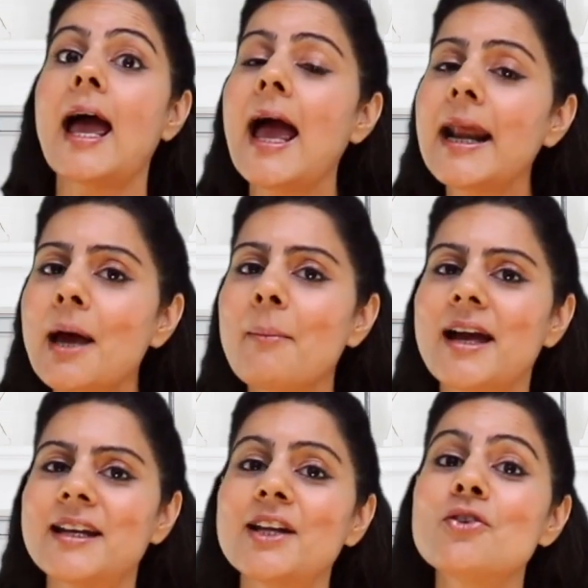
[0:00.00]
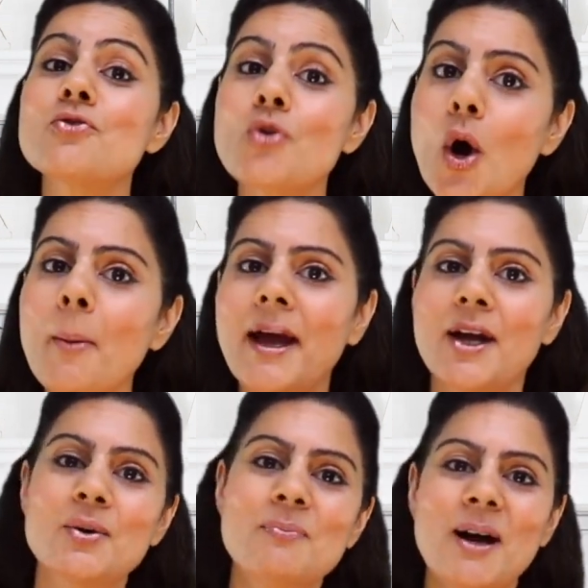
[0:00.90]
And I'm adding raw
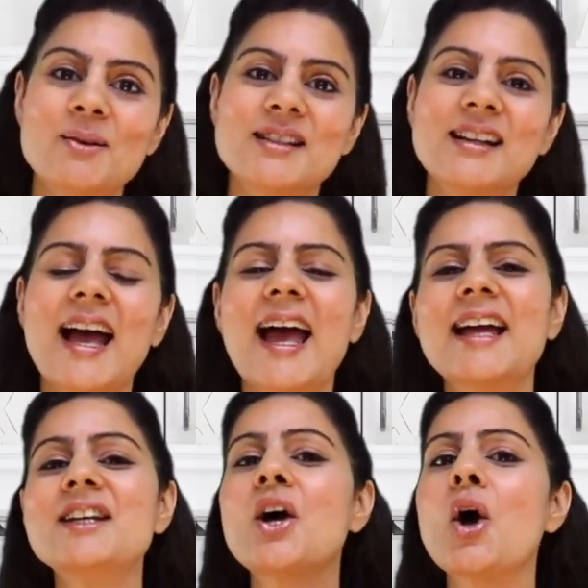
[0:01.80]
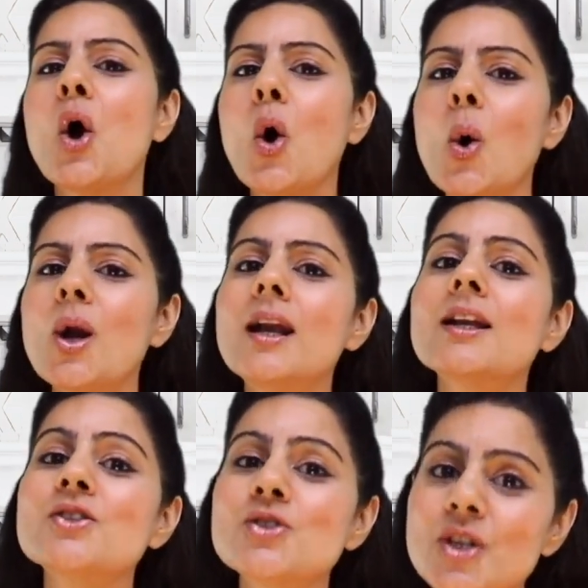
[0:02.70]
mango powder and
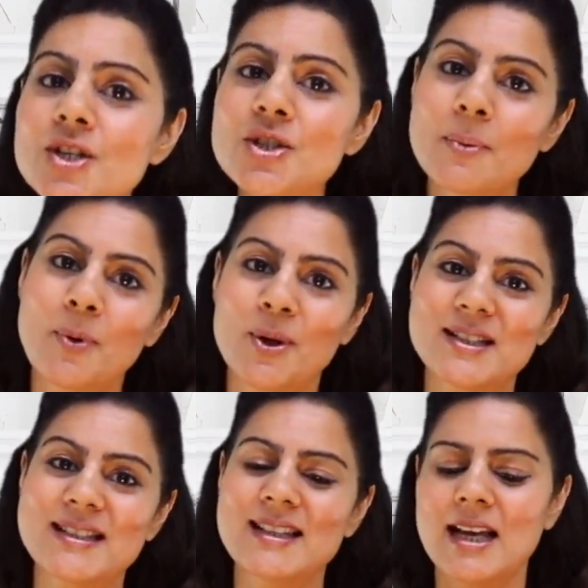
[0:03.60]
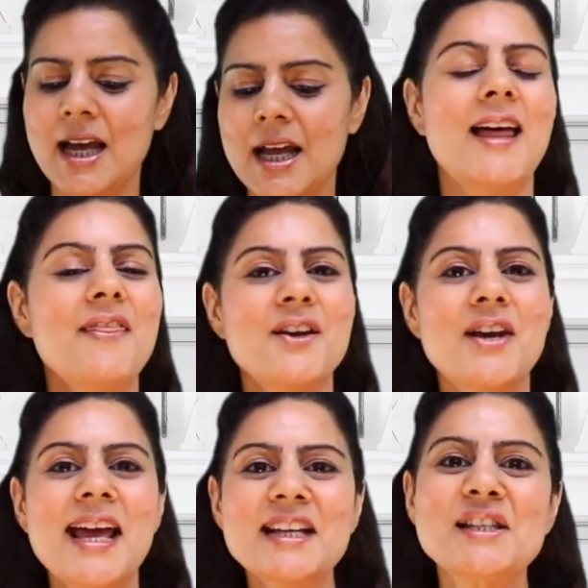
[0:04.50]
whole ginger pods. And the
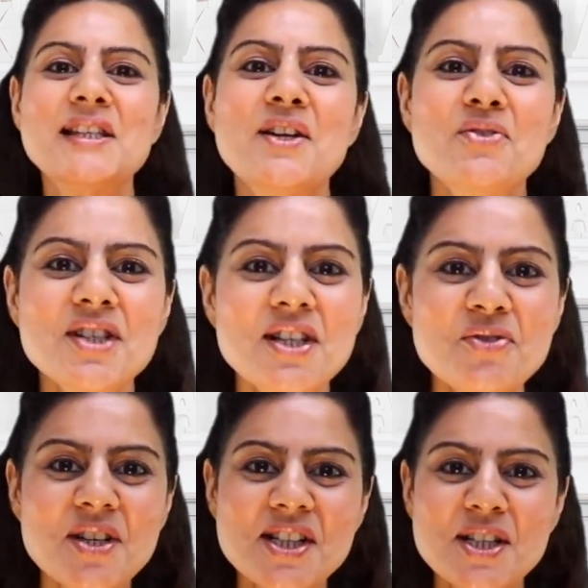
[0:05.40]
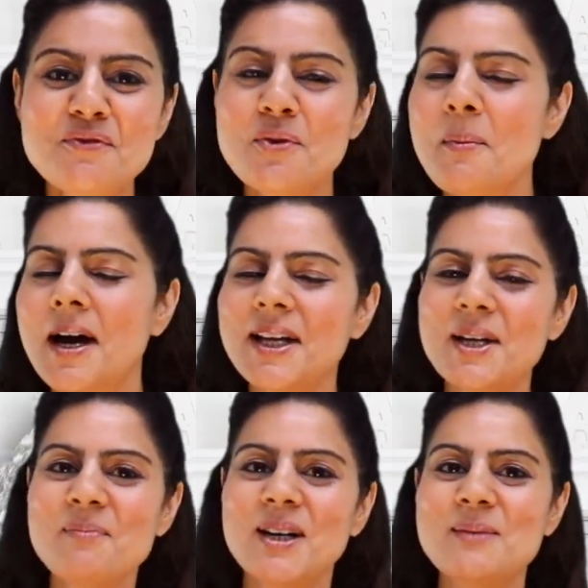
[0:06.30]
next secret ingredient for my
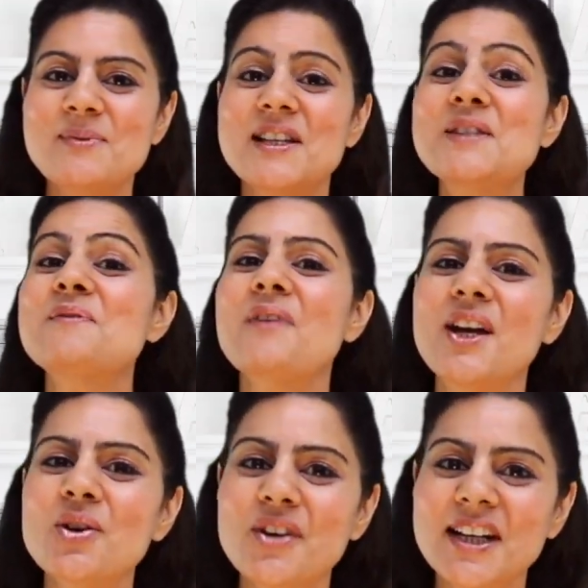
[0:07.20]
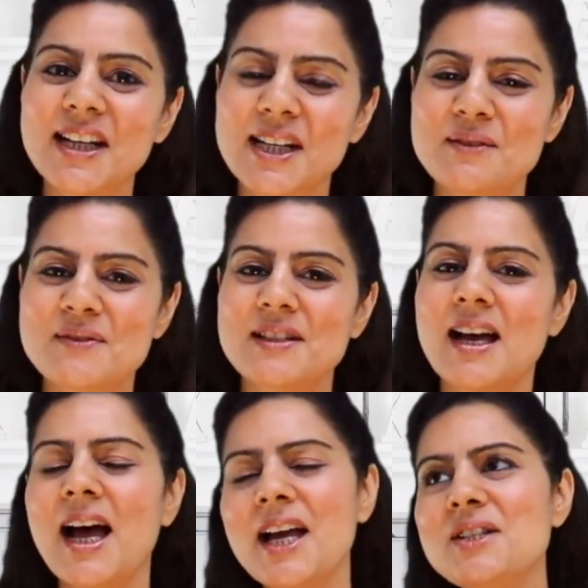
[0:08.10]
kebabs is fenugreek leaves.
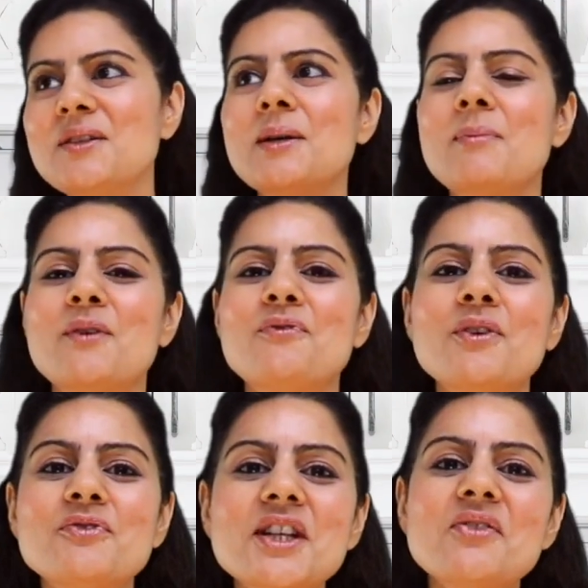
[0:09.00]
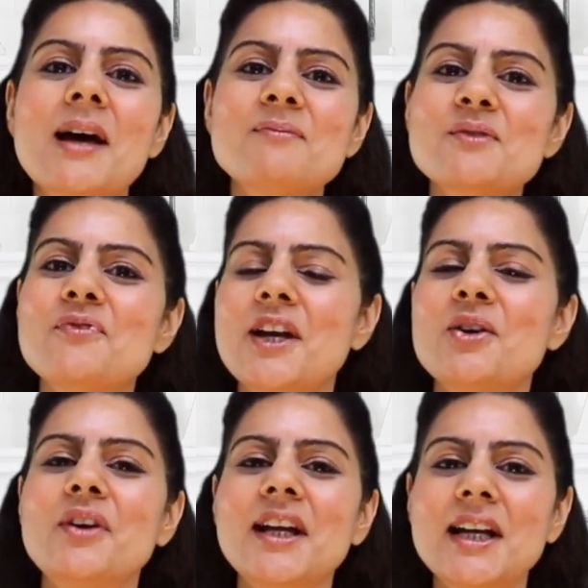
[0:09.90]
I took about 50 grams of
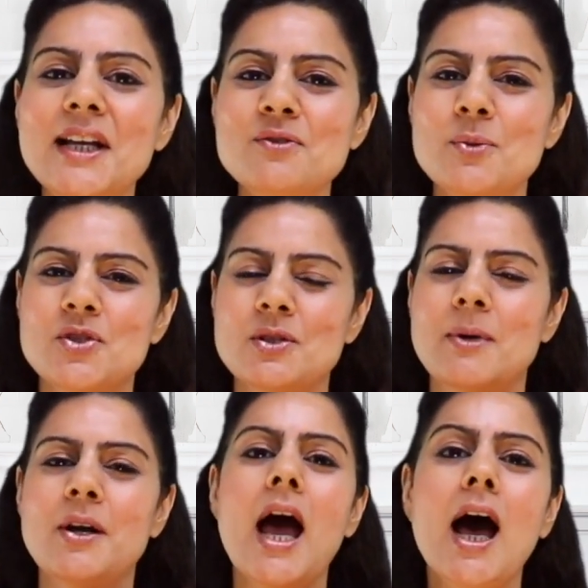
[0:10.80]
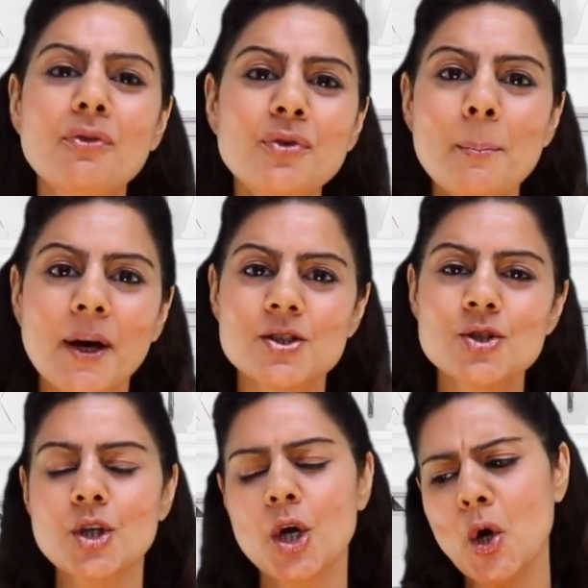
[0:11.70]
fenugreek leaves, which is about half a
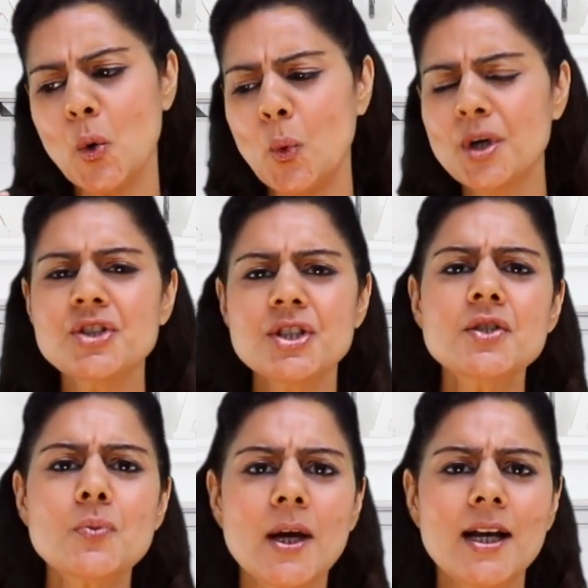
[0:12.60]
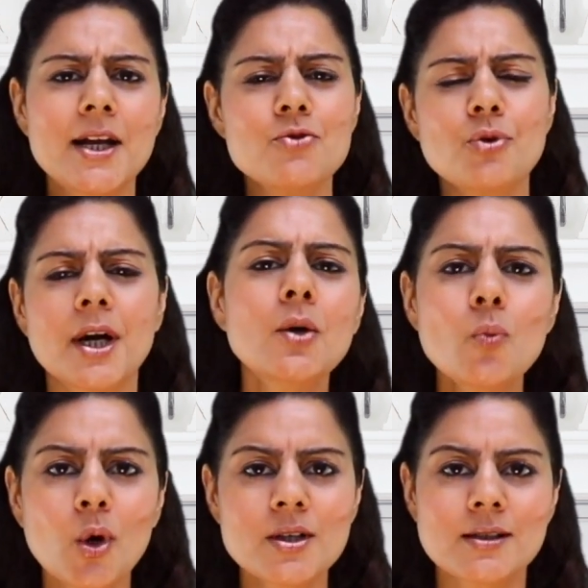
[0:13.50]
bunch, washed it well in
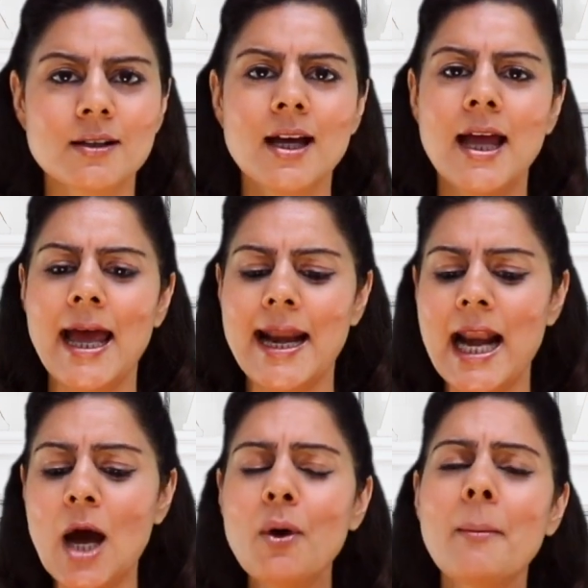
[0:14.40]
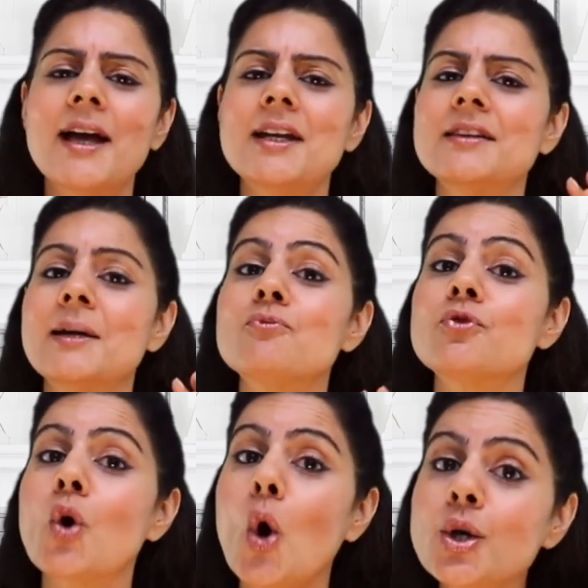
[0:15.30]
running water, and now I'm adding them
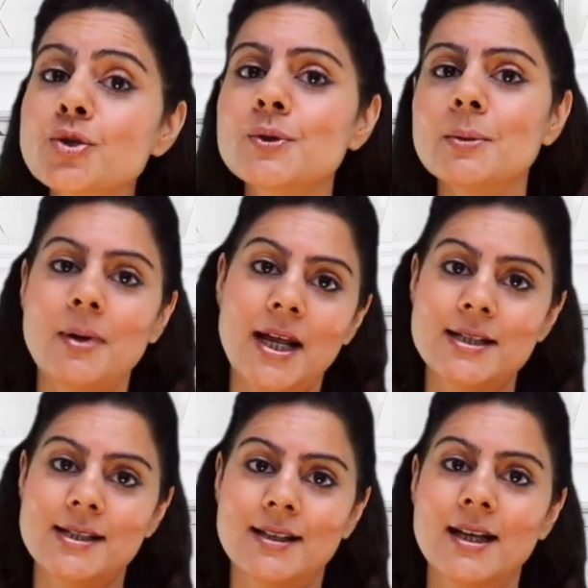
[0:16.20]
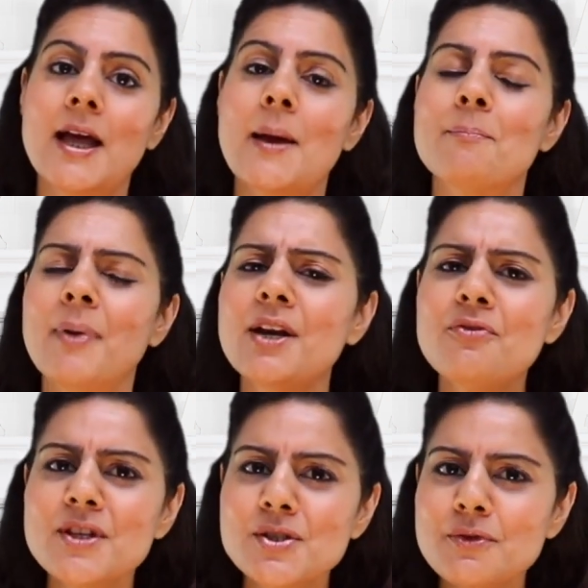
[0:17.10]
raw to the blender.
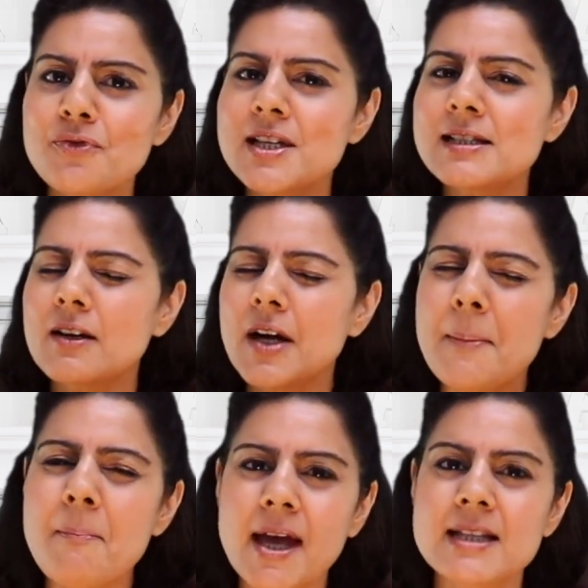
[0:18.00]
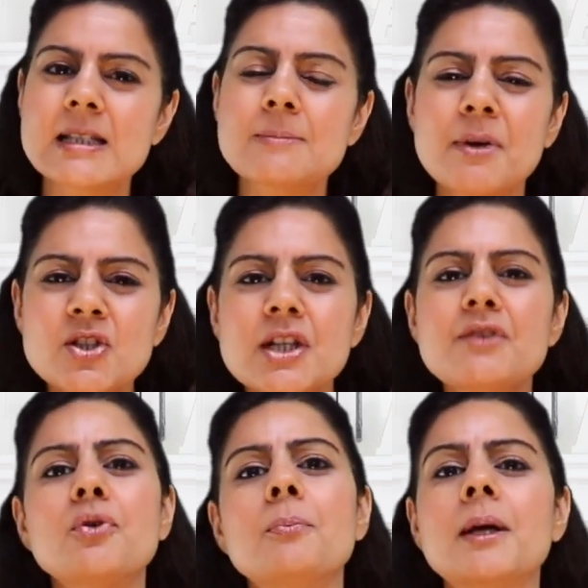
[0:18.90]
Benefits of this are immense,
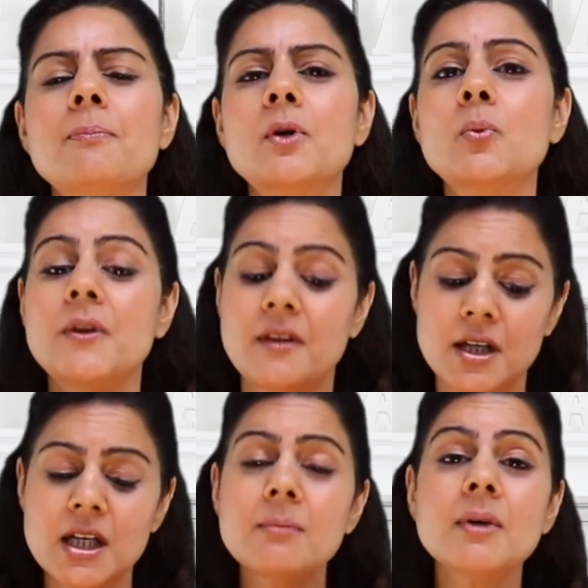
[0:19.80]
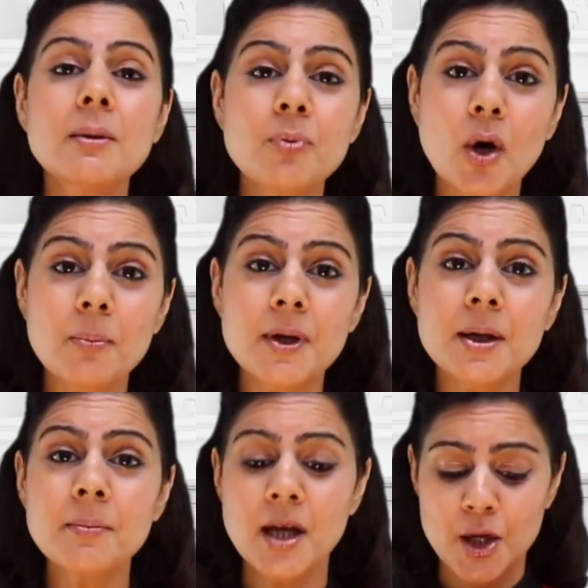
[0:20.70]
especially for people with anemia
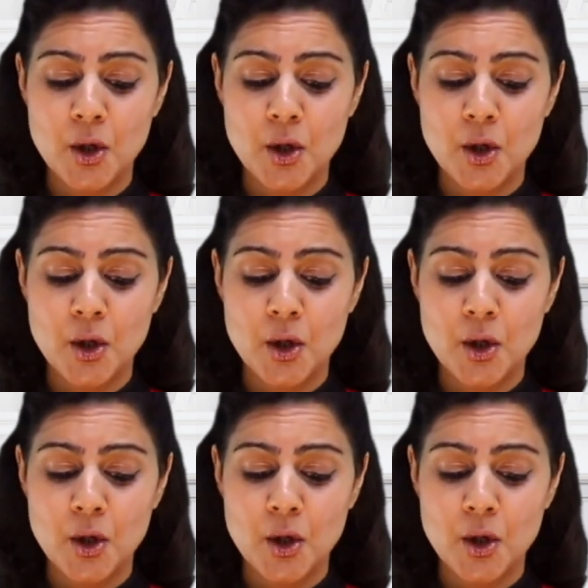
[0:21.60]
problem.